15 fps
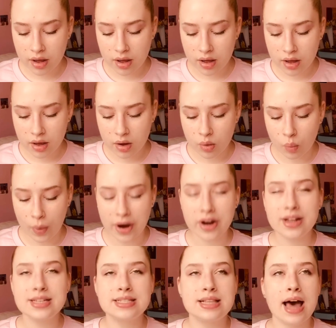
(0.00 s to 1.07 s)

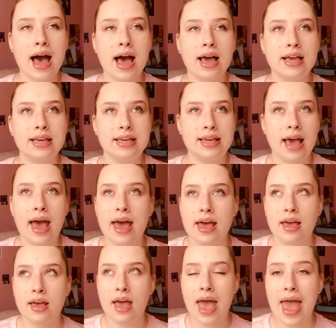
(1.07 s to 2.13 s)
does that get
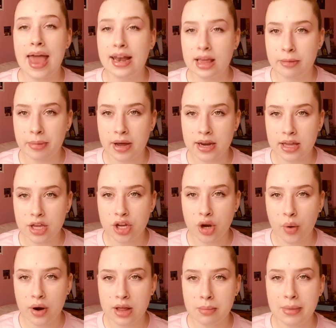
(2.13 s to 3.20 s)
anybody? You know what
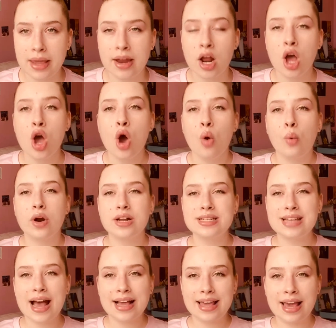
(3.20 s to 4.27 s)
I mean? Where does
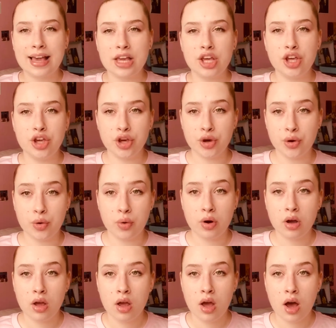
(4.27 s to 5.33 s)
that get you,
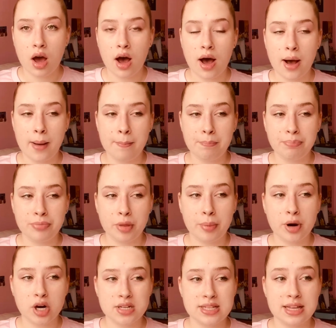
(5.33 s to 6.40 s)
the
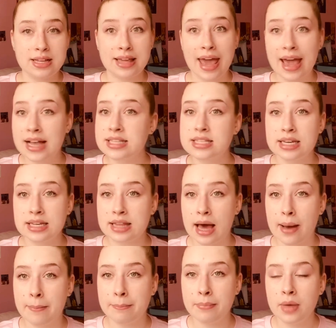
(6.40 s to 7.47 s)
person canceling
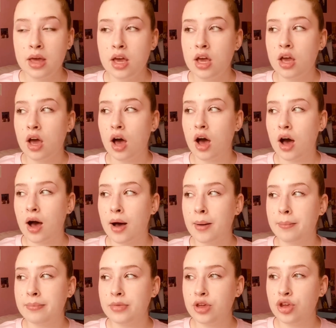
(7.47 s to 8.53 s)
them?
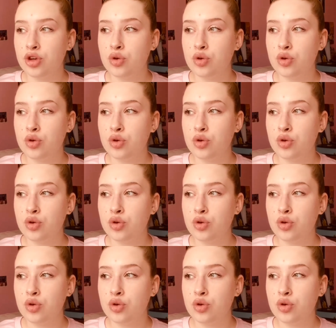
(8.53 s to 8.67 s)
You